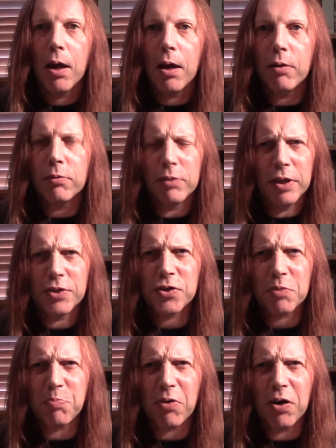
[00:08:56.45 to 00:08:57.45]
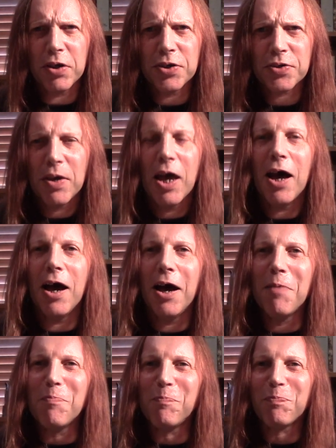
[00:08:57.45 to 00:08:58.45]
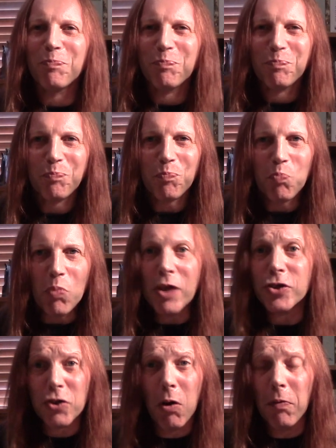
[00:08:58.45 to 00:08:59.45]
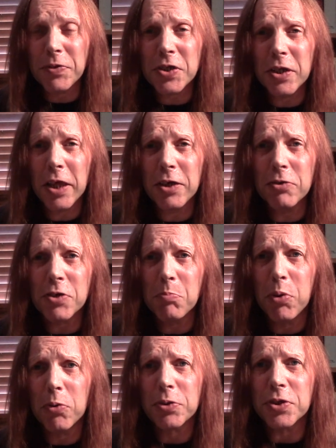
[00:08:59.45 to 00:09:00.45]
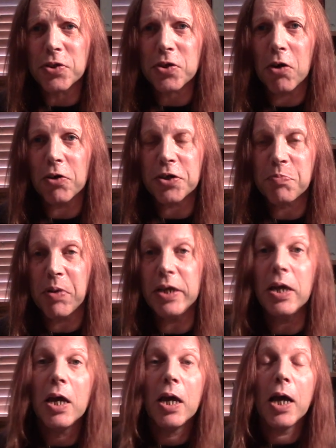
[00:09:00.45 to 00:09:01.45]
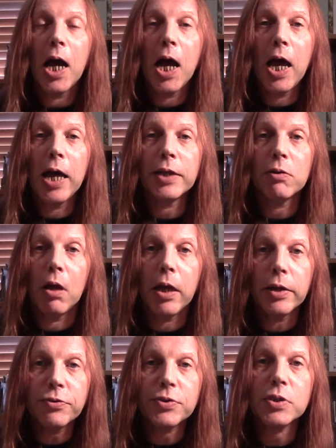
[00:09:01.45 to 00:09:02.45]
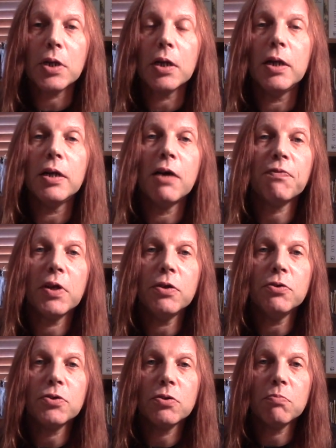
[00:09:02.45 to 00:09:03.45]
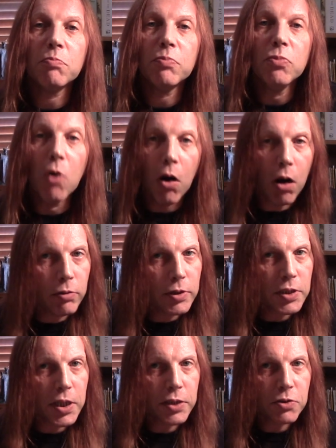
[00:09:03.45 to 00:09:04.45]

That's a surprise. So obviously they use imported Scottish peat, and interestingly enough, they use, not only they